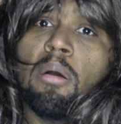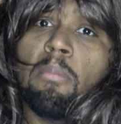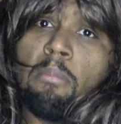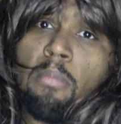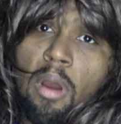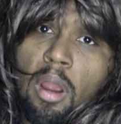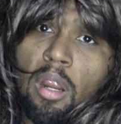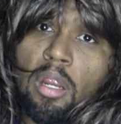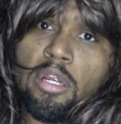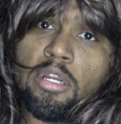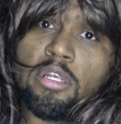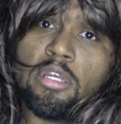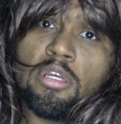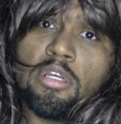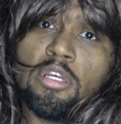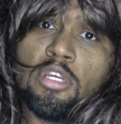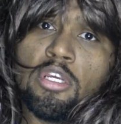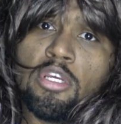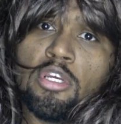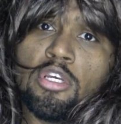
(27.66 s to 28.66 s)
Mark,
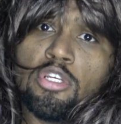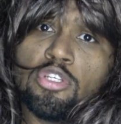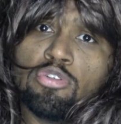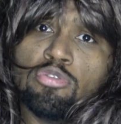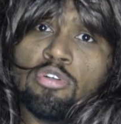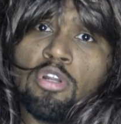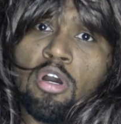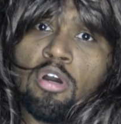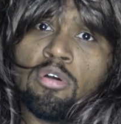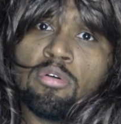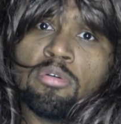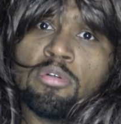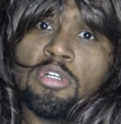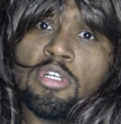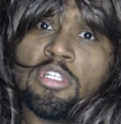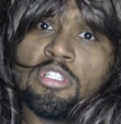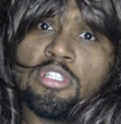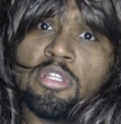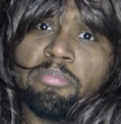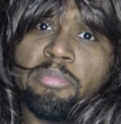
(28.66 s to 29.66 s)
you know,
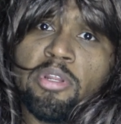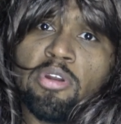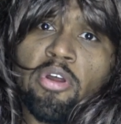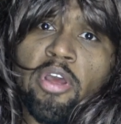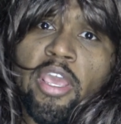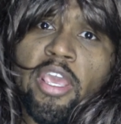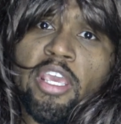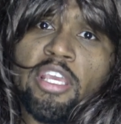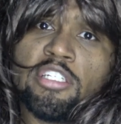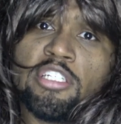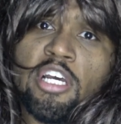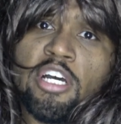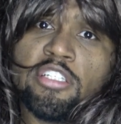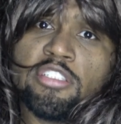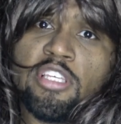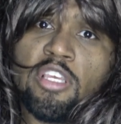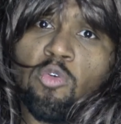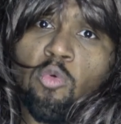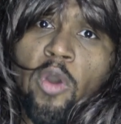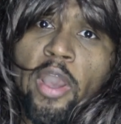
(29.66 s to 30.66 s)
the middle-aged
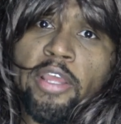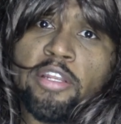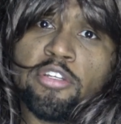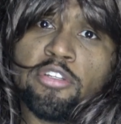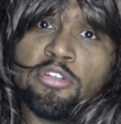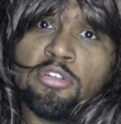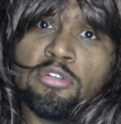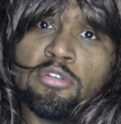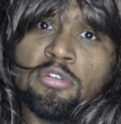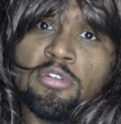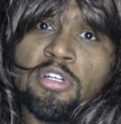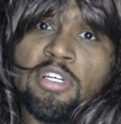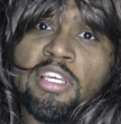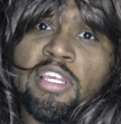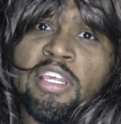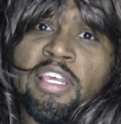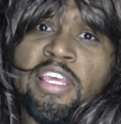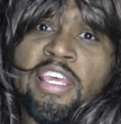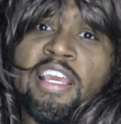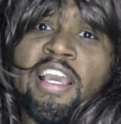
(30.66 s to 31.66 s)
husky white dude,
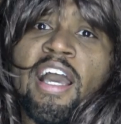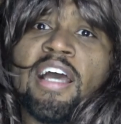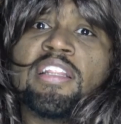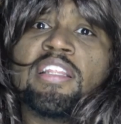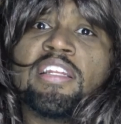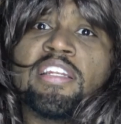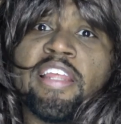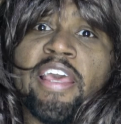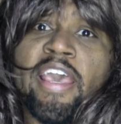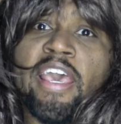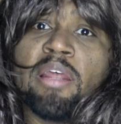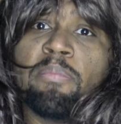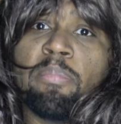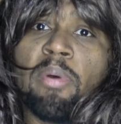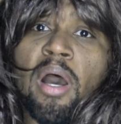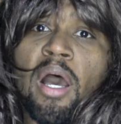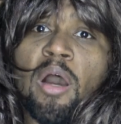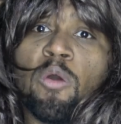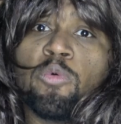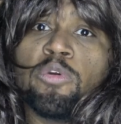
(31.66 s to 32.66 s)
he got the dad
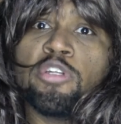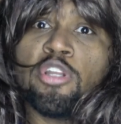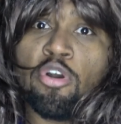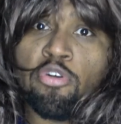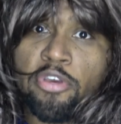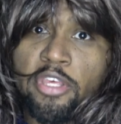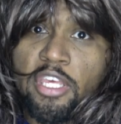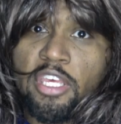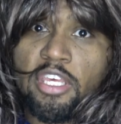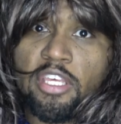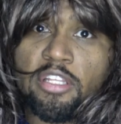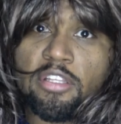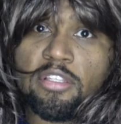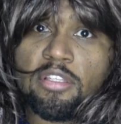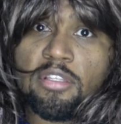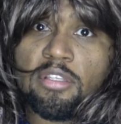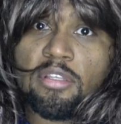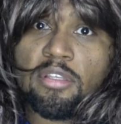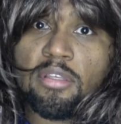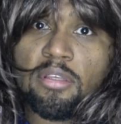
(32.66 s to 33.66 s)
bod with no
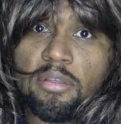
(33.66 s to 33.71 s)
kids.